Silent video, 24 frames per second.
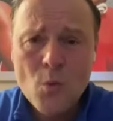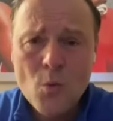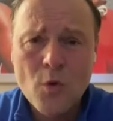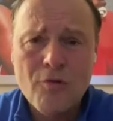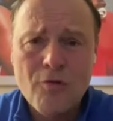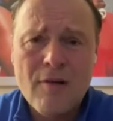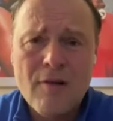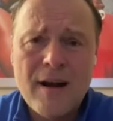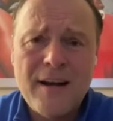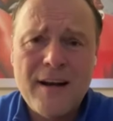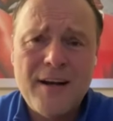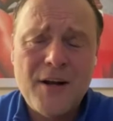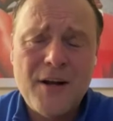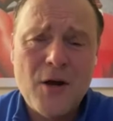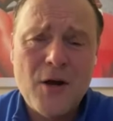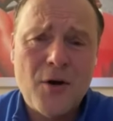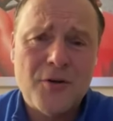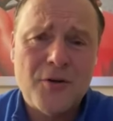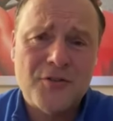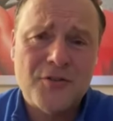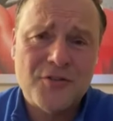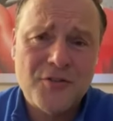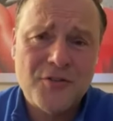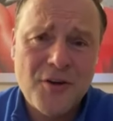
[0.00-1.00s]
were ready to
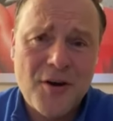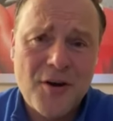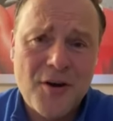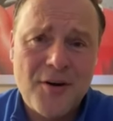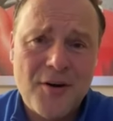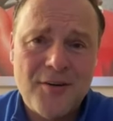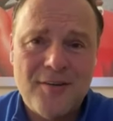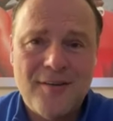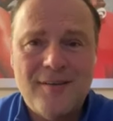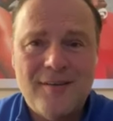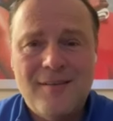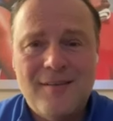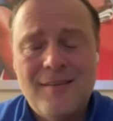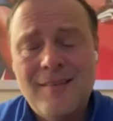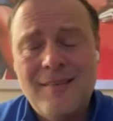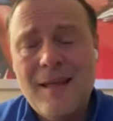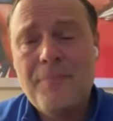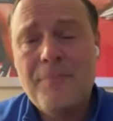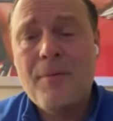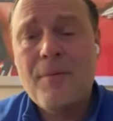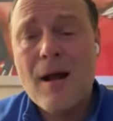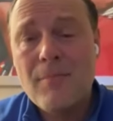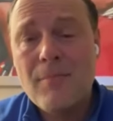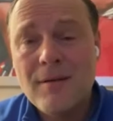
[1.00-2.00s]
go to start
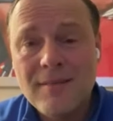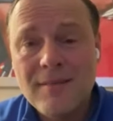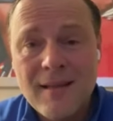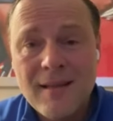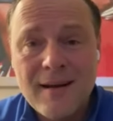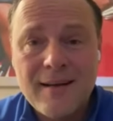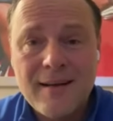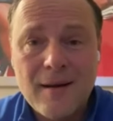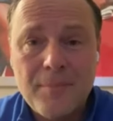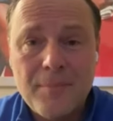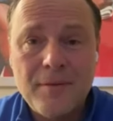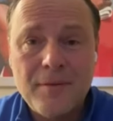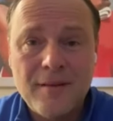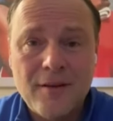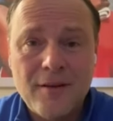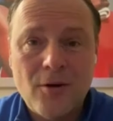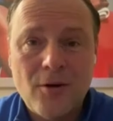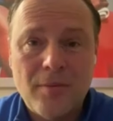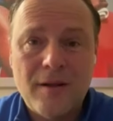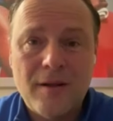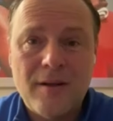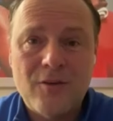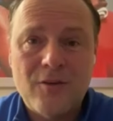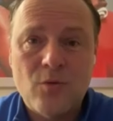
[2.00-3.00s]
they probably let up a
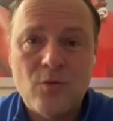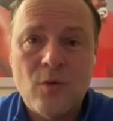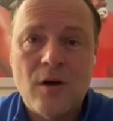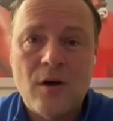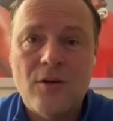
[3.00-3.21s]
little bit as